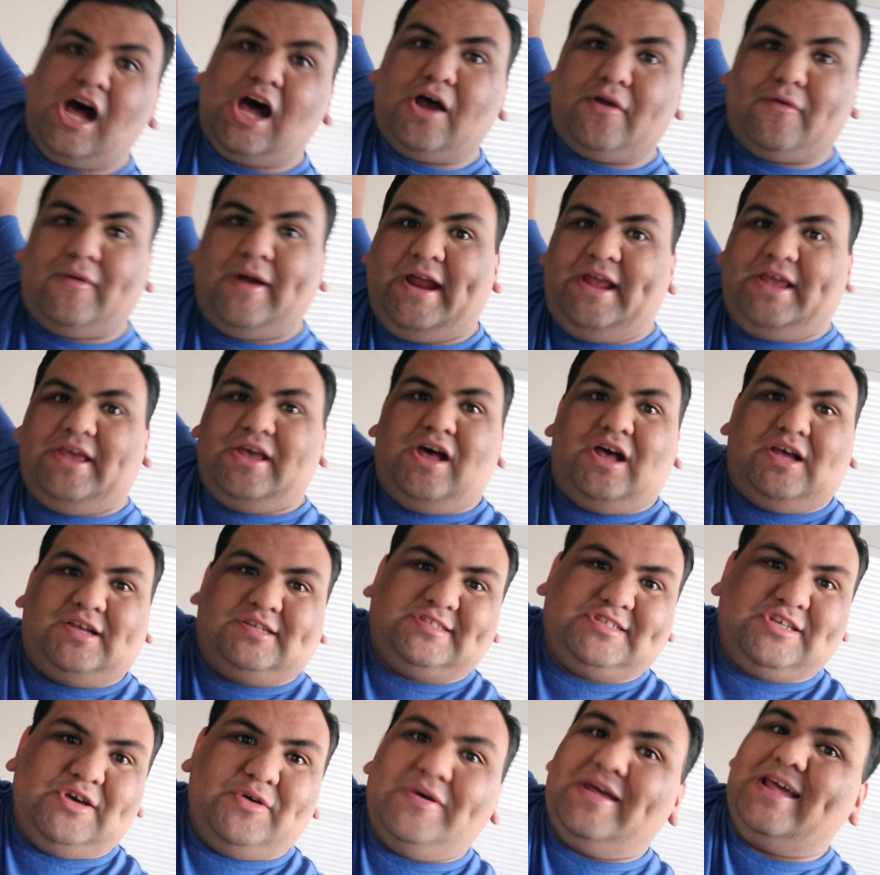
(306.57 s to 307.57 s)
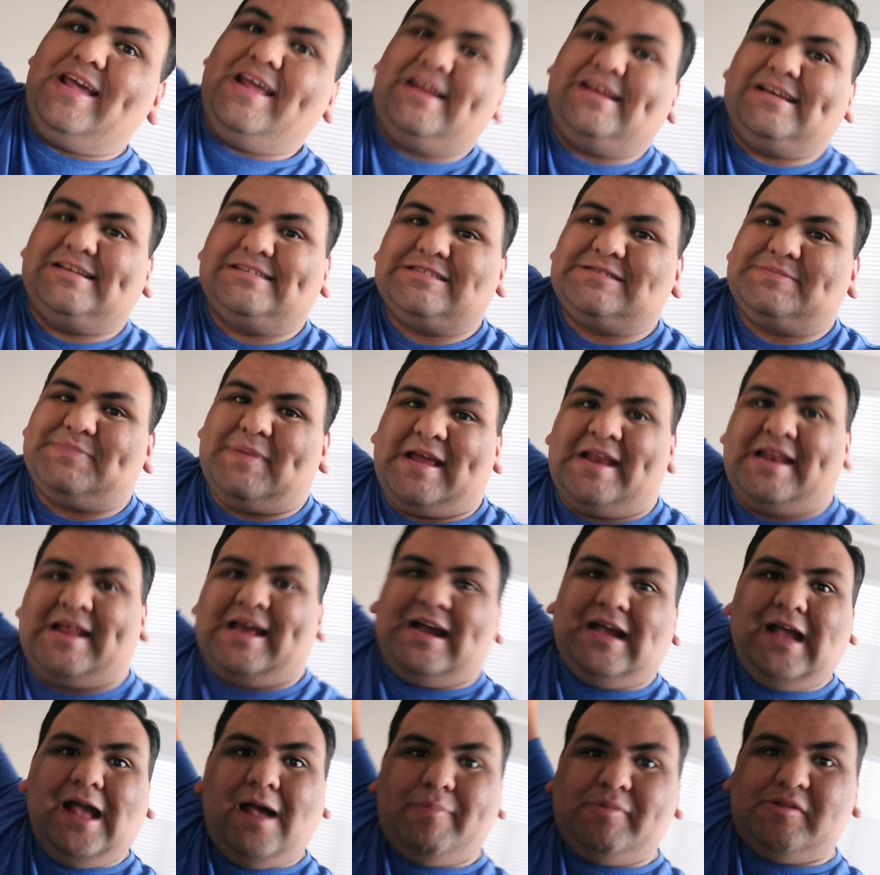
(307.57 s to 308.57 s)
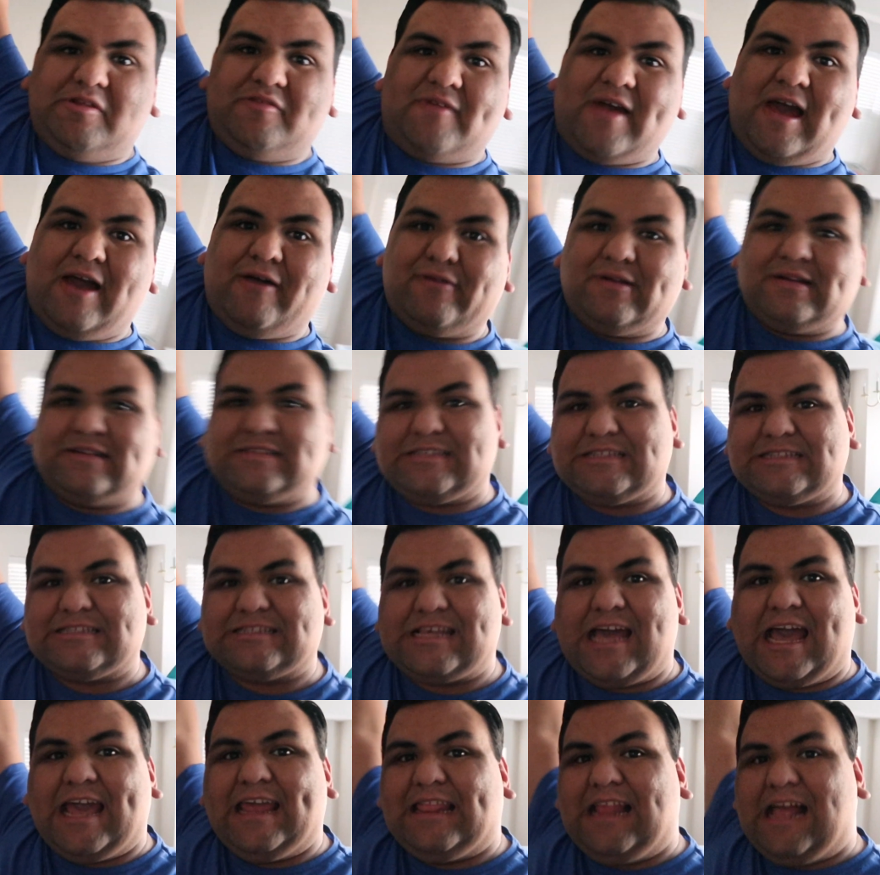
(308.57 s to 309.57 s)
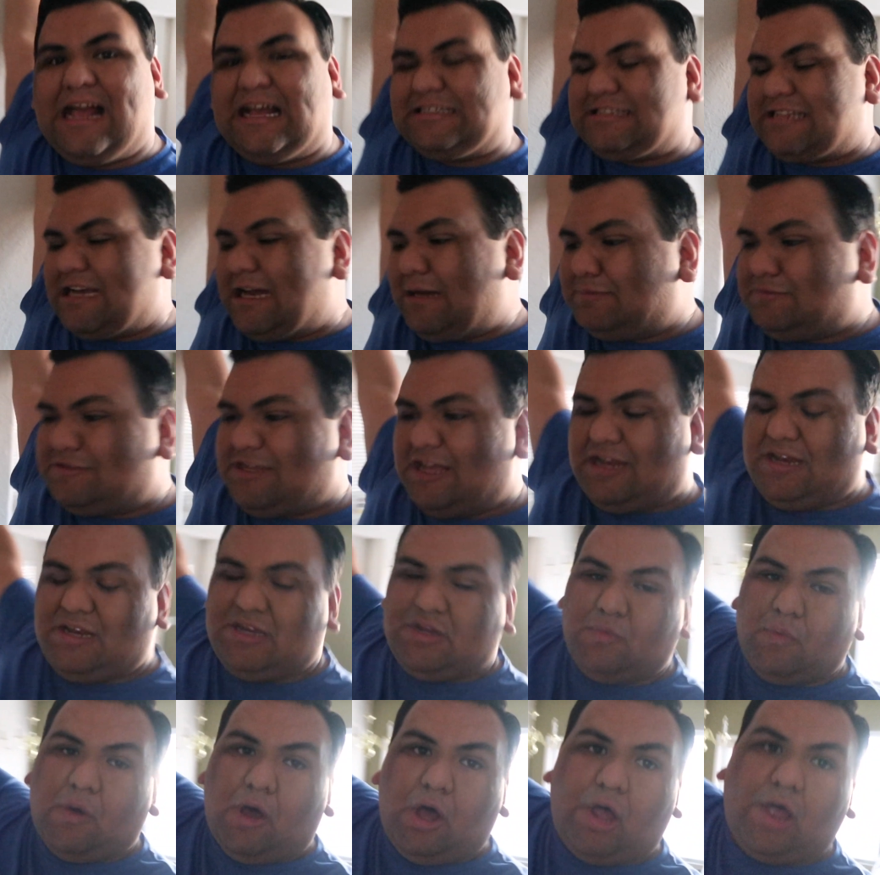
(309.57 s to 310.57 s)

All right, y'all, so it has been a couple of hours since I last updated you